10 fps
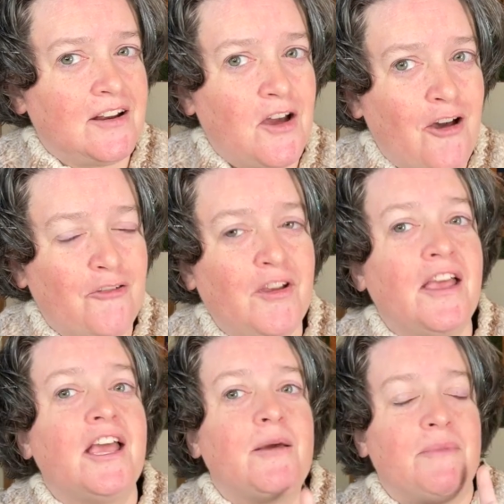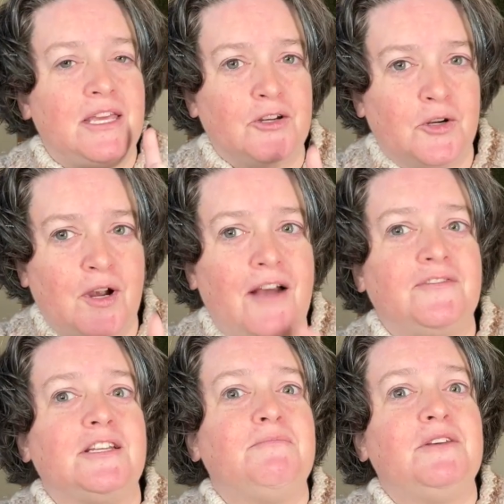off, may your
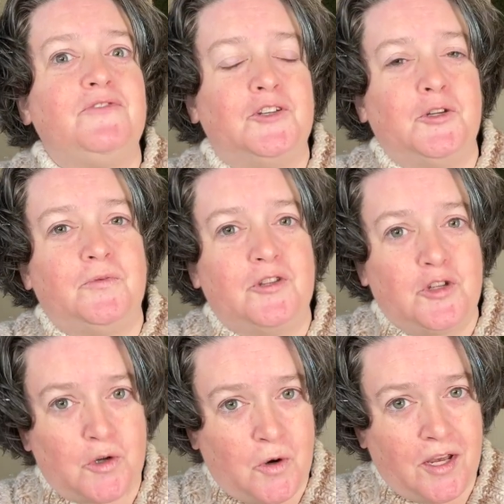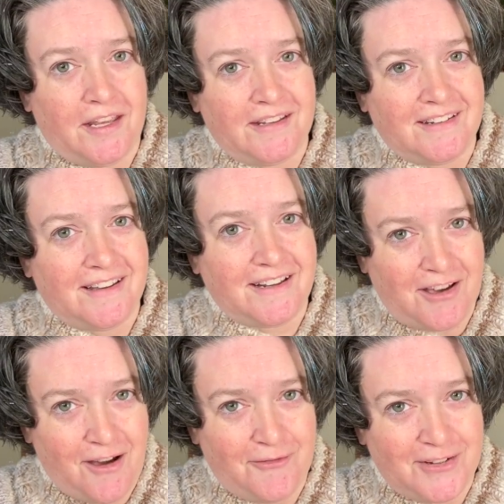crafting be filled with joy and
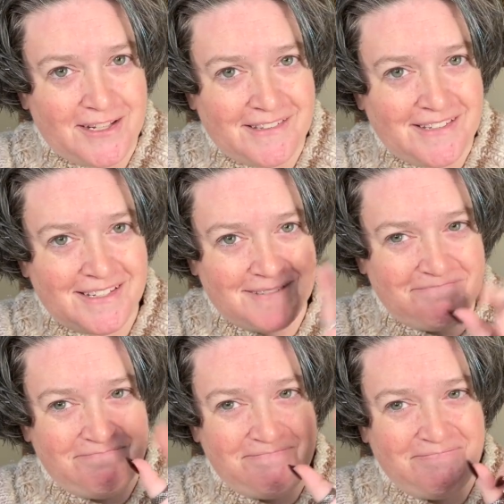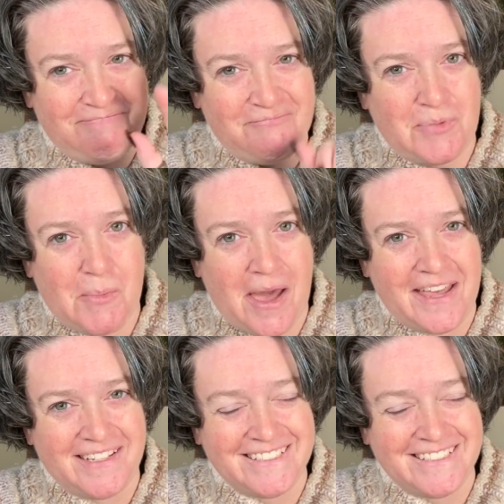confidence. Bye-bye.